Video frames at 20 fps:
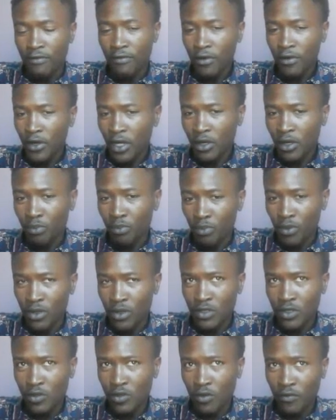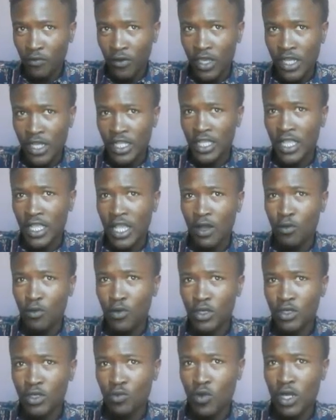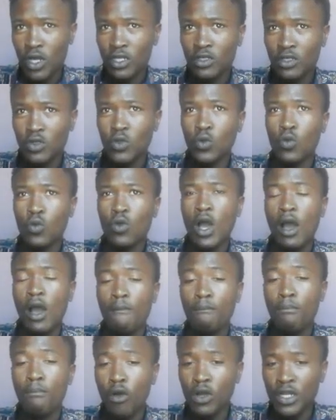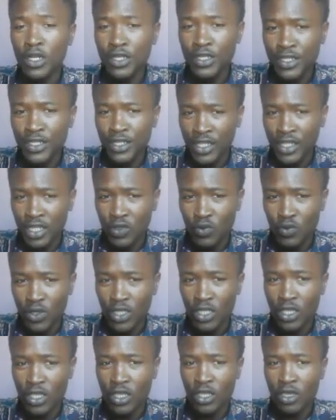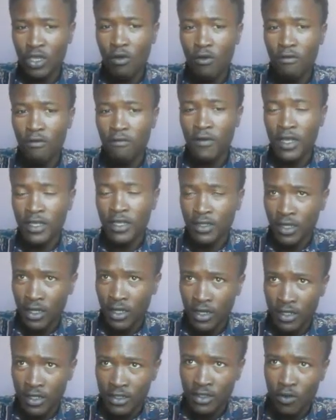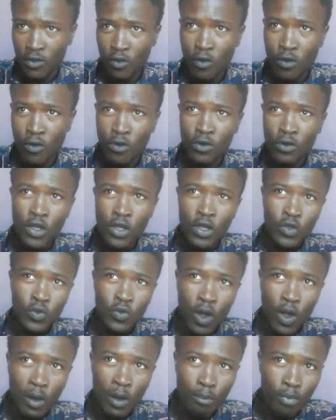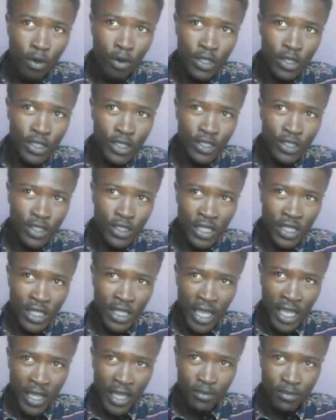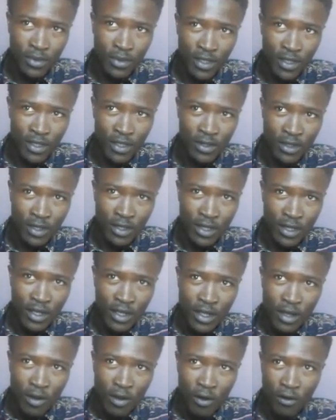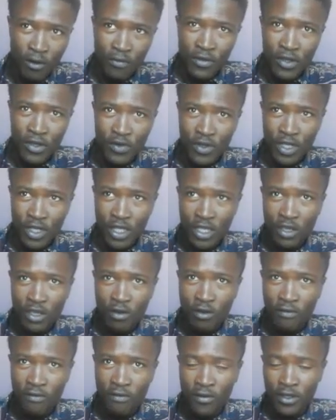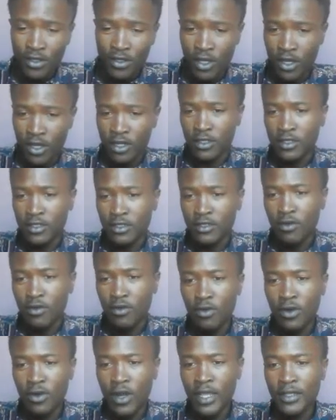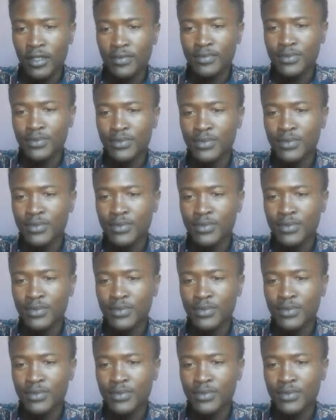foreign policy of Hitler, which was to abolish the Treaty of Versailles, or to abolish the terms of the Treaty of Versailles. Alright?